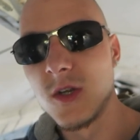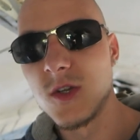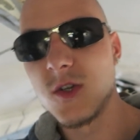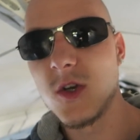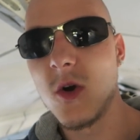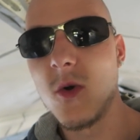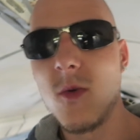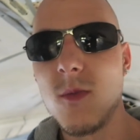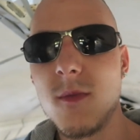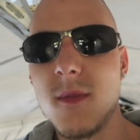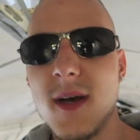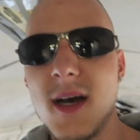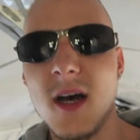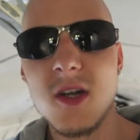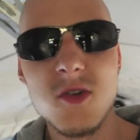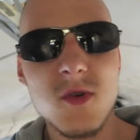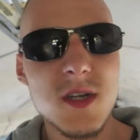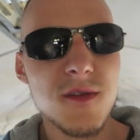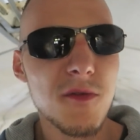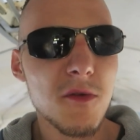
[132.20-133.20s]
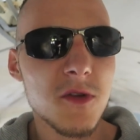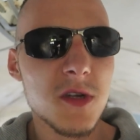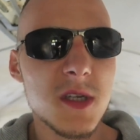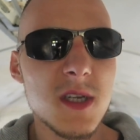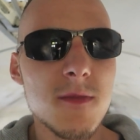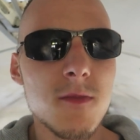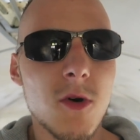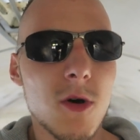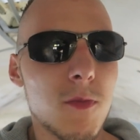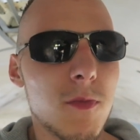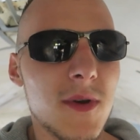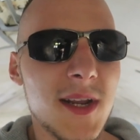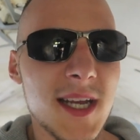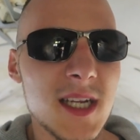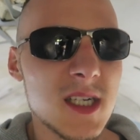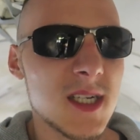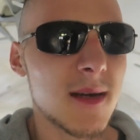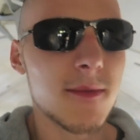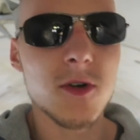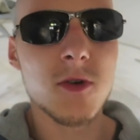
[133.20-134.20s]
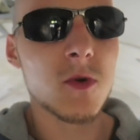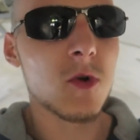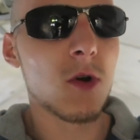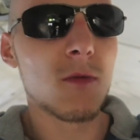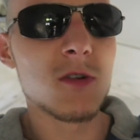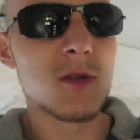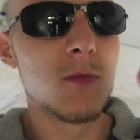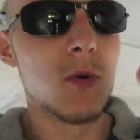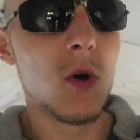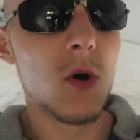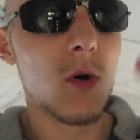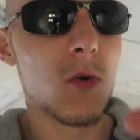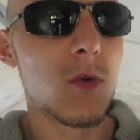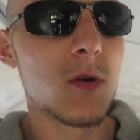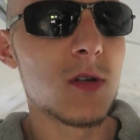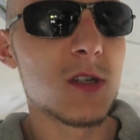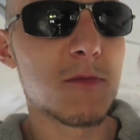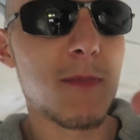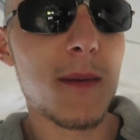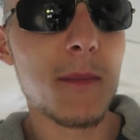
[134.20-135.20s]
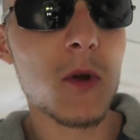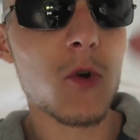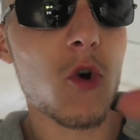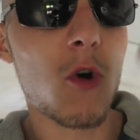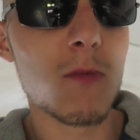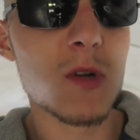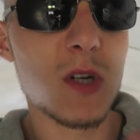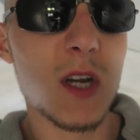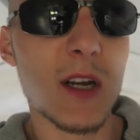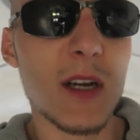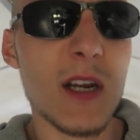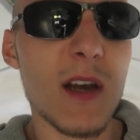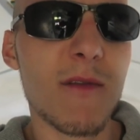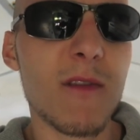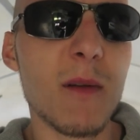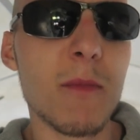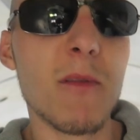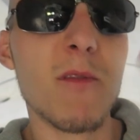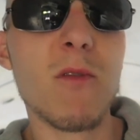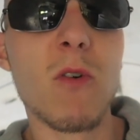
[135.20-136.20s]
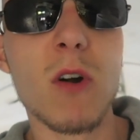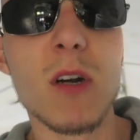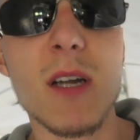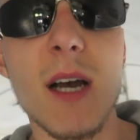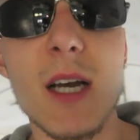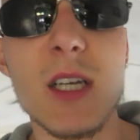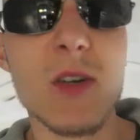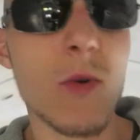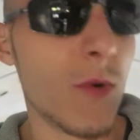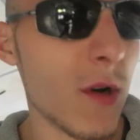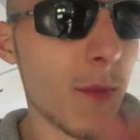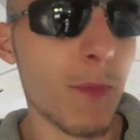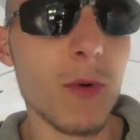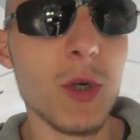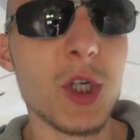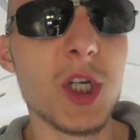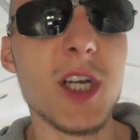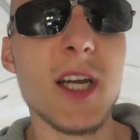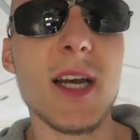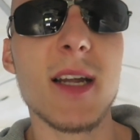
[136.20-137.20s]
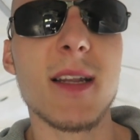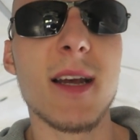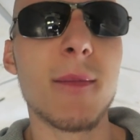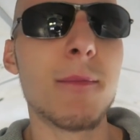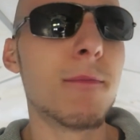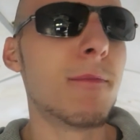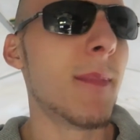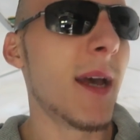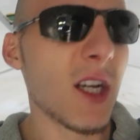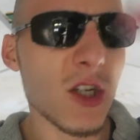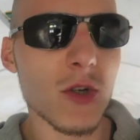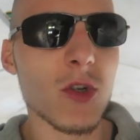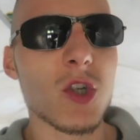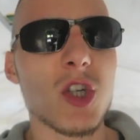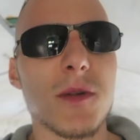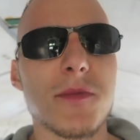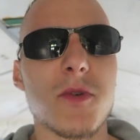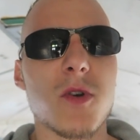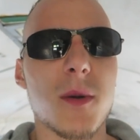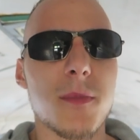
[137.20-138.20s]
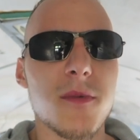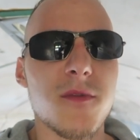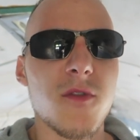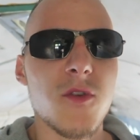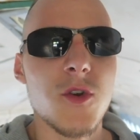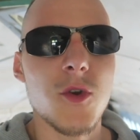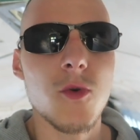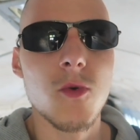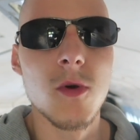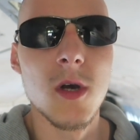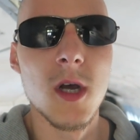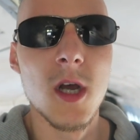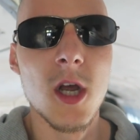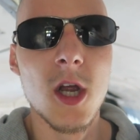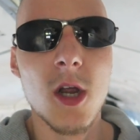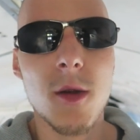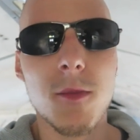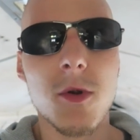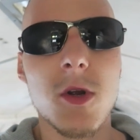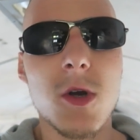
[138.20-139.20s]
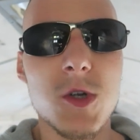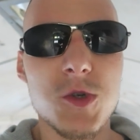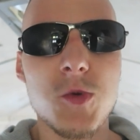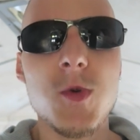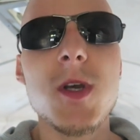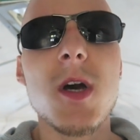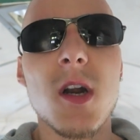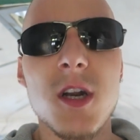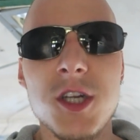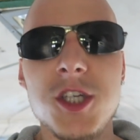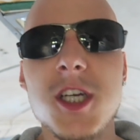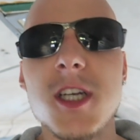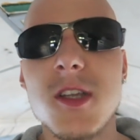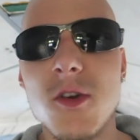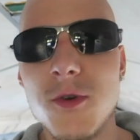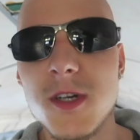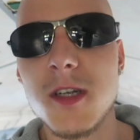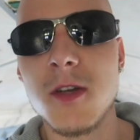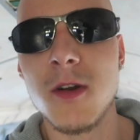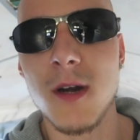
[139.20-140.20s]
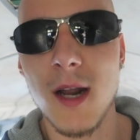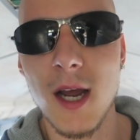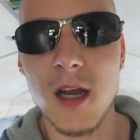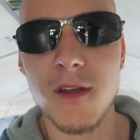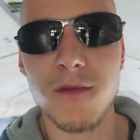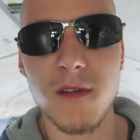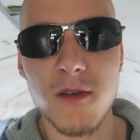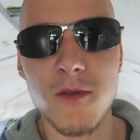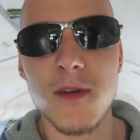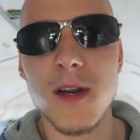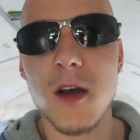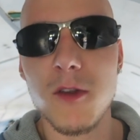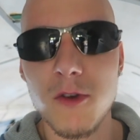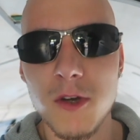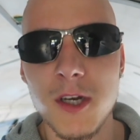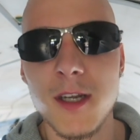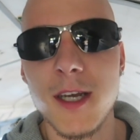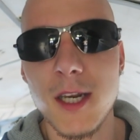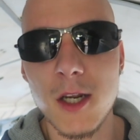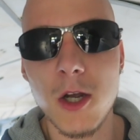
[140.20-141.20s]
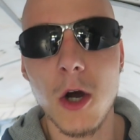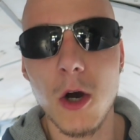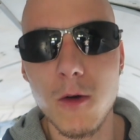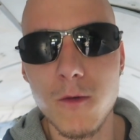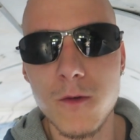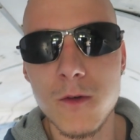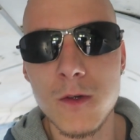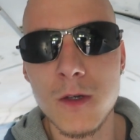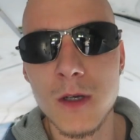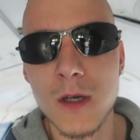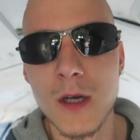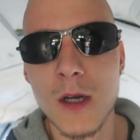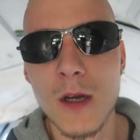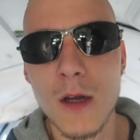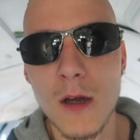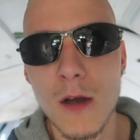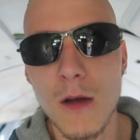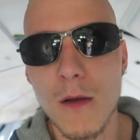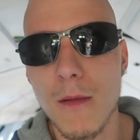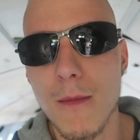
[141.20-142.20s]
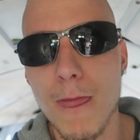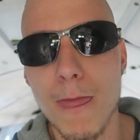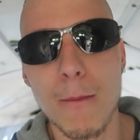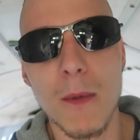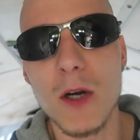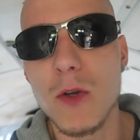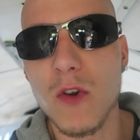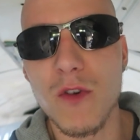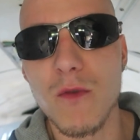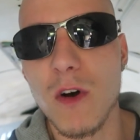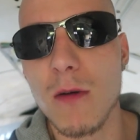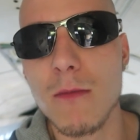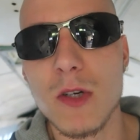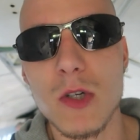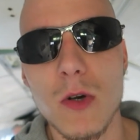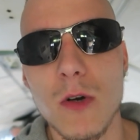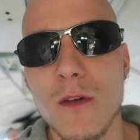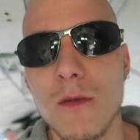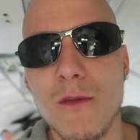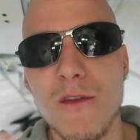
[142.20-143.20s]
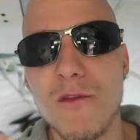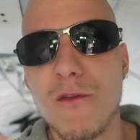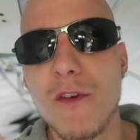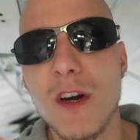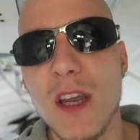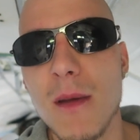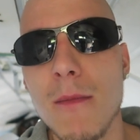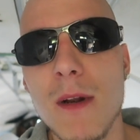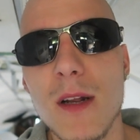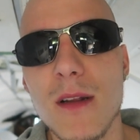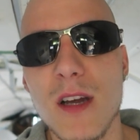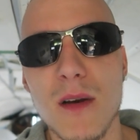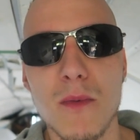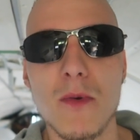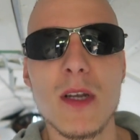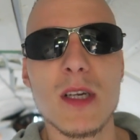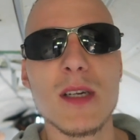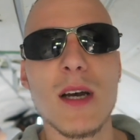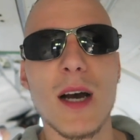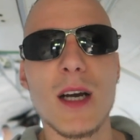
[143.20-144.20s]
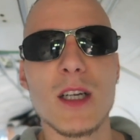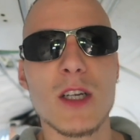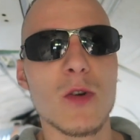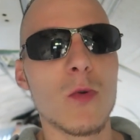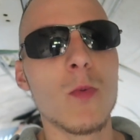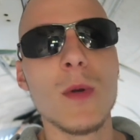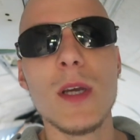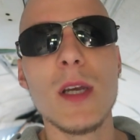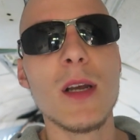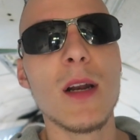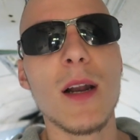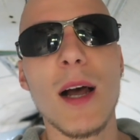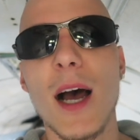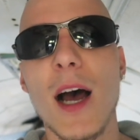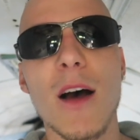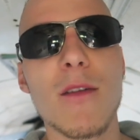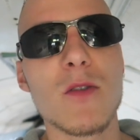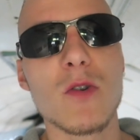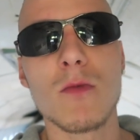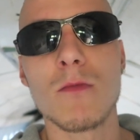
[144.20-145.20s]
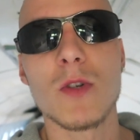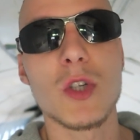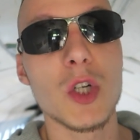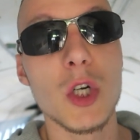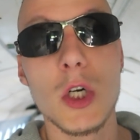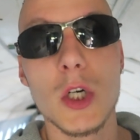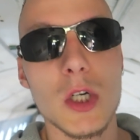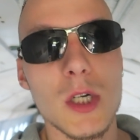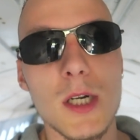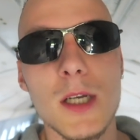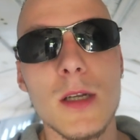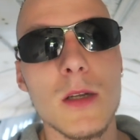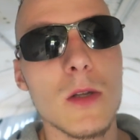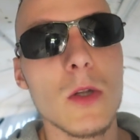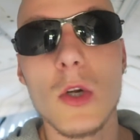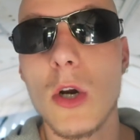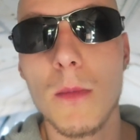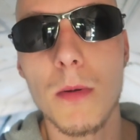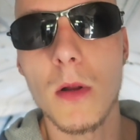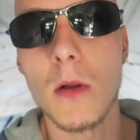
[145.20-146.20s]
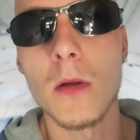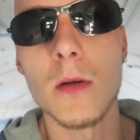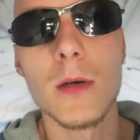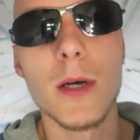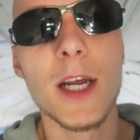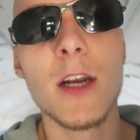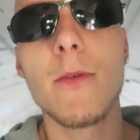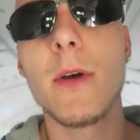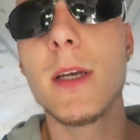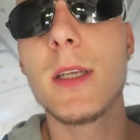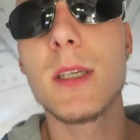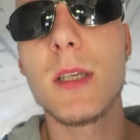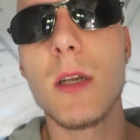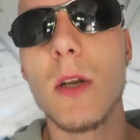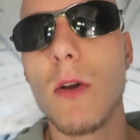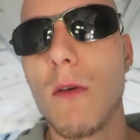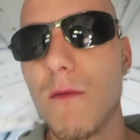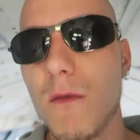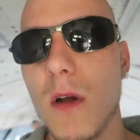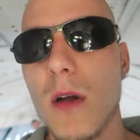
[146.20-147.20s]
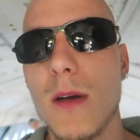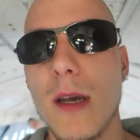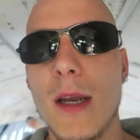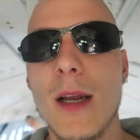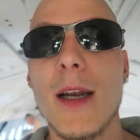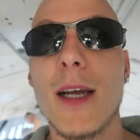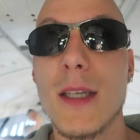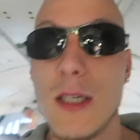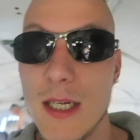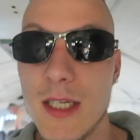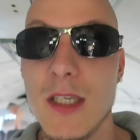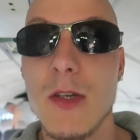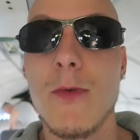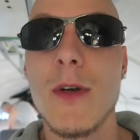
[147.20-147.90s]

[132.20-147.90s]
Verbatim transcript: So also if you want to see more planes, let me know in the comments below. Spam the comments like I never did before guys. I really appreciate it and make sure to subscribe if you're new because we are legit risking our life. If you're not gonna get coached by those farmers or freaking military police guys, we have some seriously trouble. Anyways, enough talking, let's get